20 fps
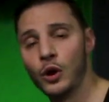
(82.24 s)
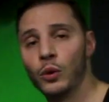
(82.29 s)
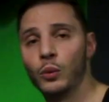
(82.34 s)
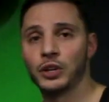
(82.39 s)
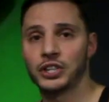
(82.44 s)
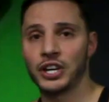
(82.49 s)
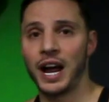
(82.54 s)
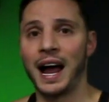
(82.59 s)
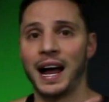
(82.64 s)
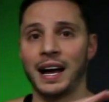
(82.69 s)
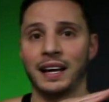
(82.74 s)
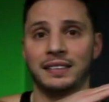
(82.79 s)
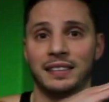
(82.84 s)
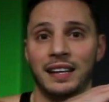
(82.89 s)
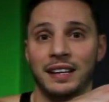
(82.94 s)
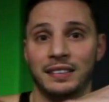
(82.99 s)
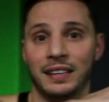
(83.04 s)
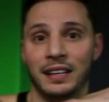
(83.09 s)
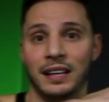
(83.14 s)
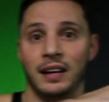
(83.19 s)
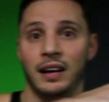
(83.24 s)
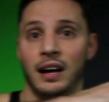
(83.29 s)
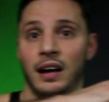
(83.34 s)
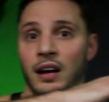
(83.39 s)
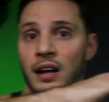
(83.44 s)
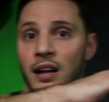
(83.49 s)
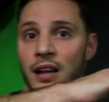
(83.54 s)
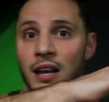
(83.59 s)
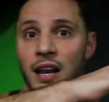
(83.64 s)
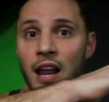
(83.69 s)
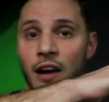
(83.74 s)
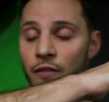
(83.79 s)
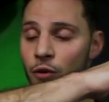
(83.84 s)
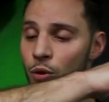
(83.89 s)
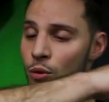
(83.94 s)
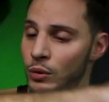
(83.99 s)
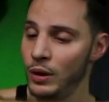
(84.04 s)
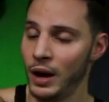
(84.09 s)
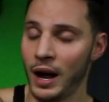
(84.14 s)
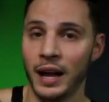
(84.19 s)
which acts as a
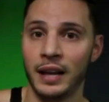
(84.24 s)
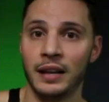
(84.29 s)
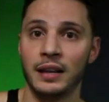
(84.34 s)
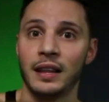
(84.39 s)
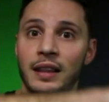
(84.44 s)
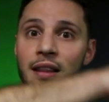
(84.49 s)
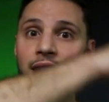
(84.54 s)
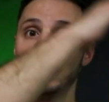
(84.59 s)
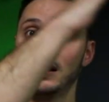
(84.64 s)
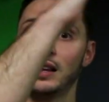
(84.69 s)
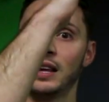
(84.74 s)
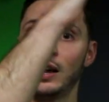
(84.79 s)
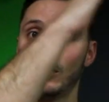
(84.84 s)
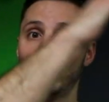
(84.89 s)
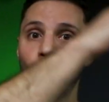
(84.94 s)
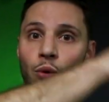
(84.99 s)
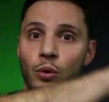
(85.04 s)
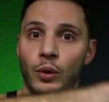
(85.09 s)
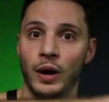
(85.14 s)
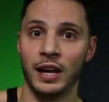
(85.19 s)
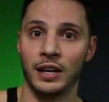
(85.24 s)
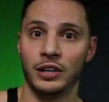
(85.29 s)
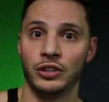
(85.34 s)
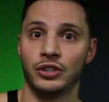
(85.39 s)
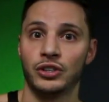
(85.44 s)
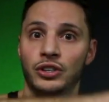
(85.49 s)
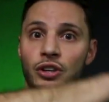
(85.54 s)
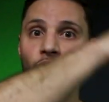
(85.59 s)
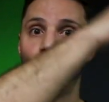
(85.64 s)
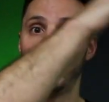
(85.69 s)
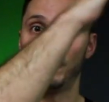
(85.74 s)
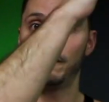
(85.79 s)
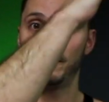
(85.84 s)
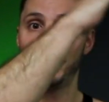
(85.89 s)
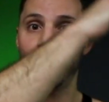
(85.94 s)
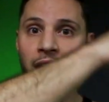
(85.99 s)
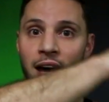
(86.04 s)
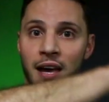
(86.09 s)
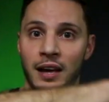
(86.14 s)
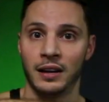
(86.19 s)
level, and it will hinge off
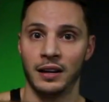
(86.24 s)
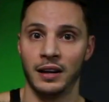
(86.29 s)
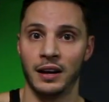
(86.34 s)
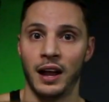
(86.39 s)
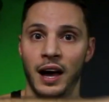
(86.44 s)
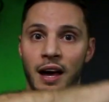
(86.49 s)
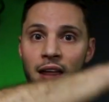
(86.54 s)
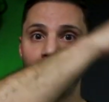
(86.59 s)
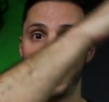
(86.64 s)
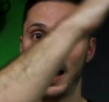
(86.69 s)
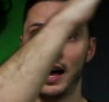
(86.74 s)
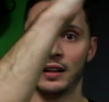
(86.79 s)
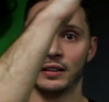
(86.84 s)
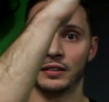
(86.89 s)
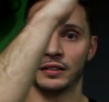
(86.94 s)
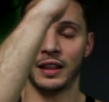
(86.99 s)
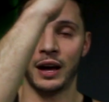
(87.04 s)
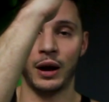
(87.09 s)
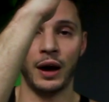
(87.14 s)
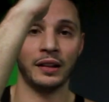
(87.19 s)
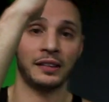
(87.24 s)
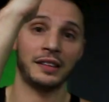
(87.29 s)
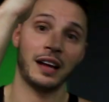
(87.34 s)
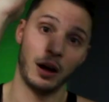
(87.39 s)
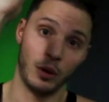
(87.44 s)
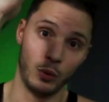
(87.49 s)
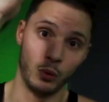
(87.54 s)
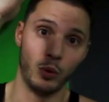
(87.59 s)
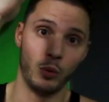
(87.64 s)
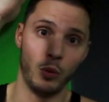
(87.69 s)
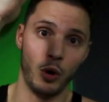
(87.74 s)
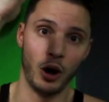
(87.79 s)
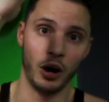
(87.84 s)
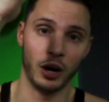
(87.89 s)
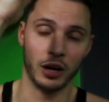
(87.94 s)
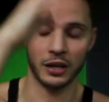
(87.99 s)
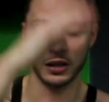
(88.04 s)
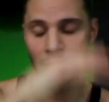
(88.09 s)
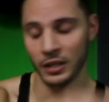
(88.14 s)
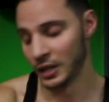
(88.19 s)
there like that. So that's how it will
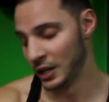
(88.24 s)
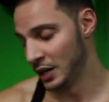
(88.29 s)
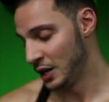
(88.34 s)
work.